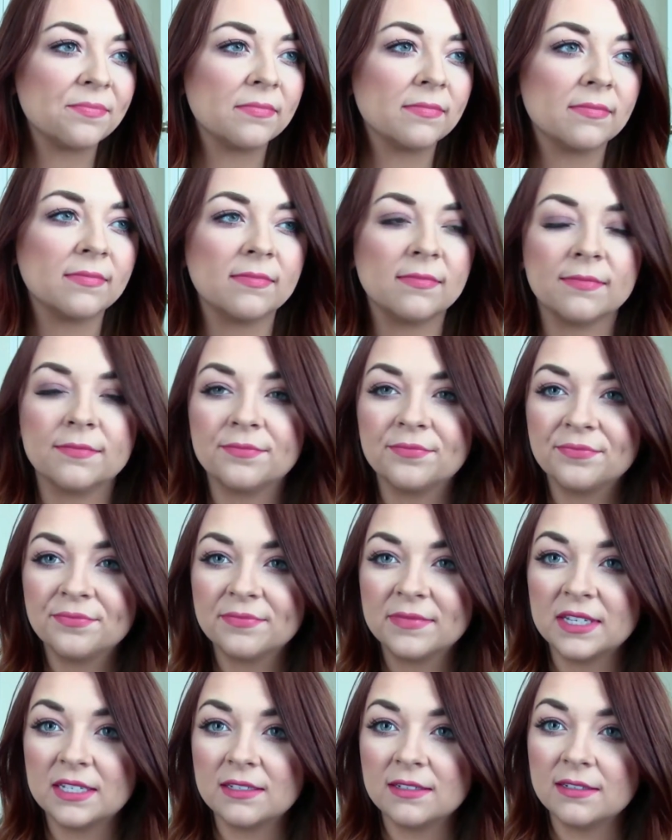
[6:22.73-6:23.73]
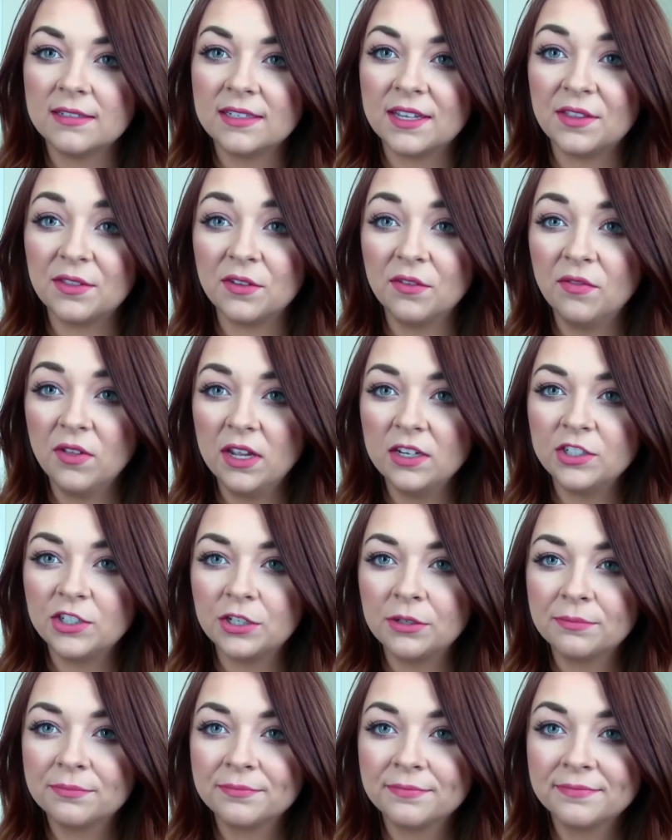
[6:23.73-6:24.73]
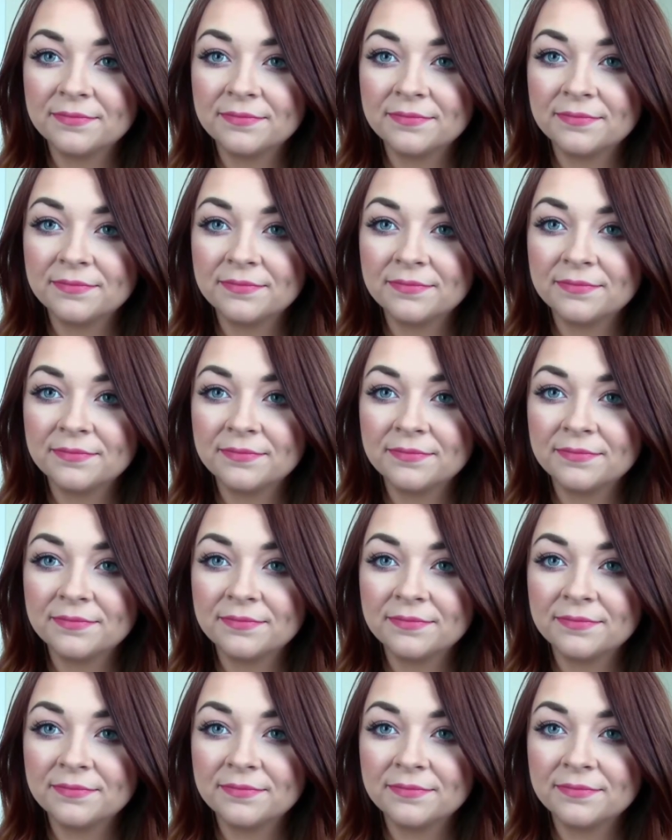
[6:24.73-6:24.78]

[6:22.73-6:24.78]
Mm, this is in the flesh.